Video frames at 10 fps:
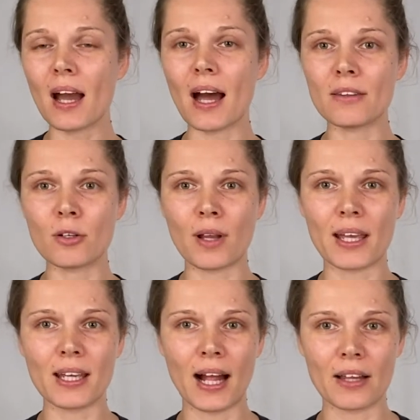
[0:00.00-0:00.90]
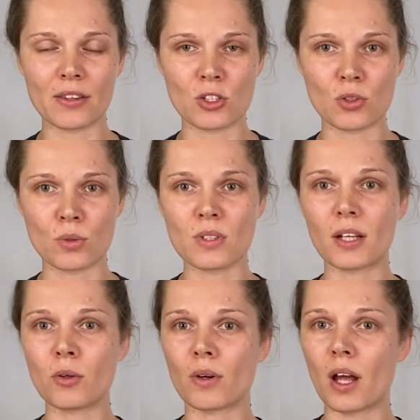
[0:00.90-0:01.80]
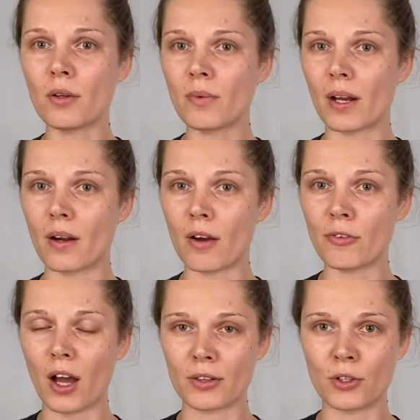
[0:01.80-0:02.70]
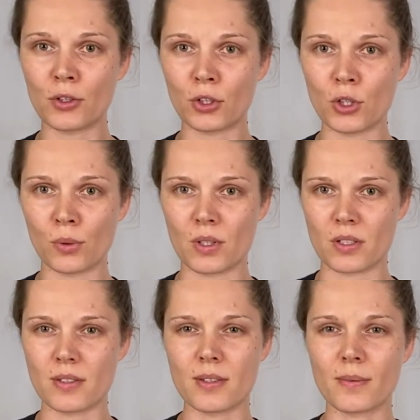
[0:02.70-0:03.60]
underlying health issues that you're not aware of under the cuteness.